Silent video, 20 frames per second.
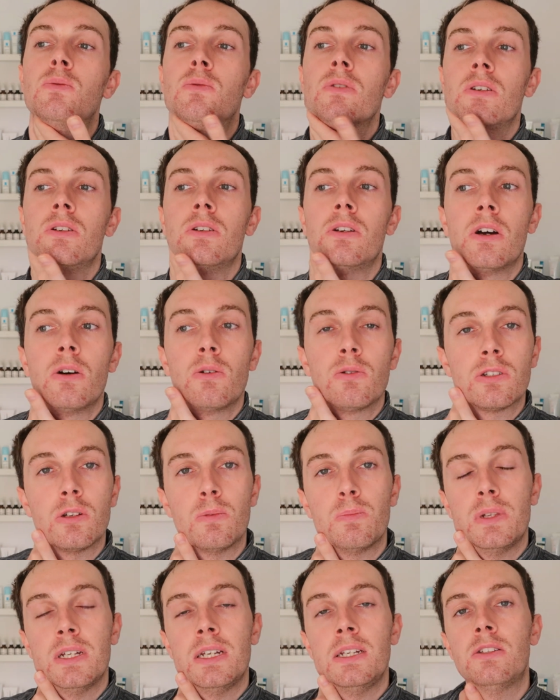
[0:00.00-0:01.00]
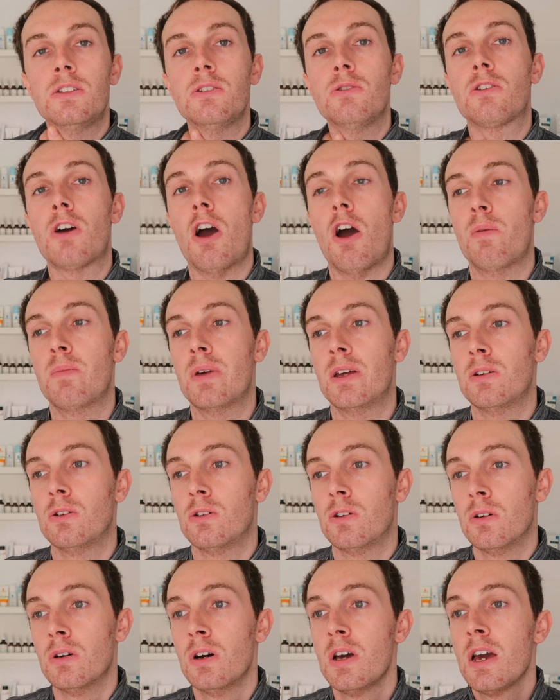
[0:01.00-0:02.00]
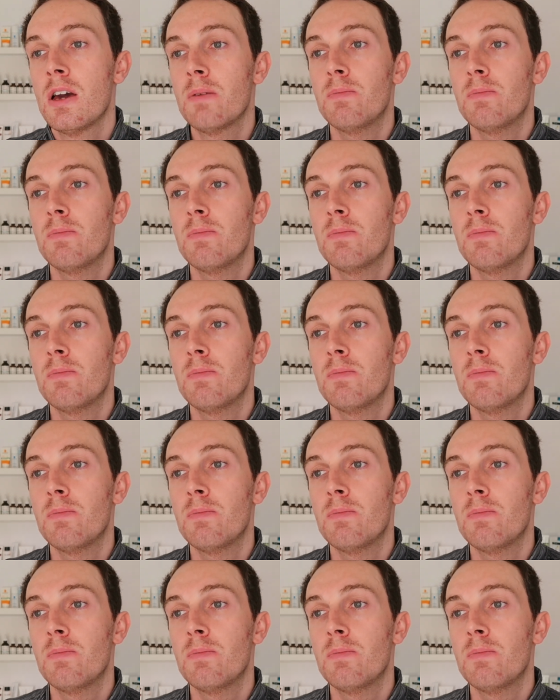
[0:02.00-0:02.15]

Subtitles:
want to know, so please do comment or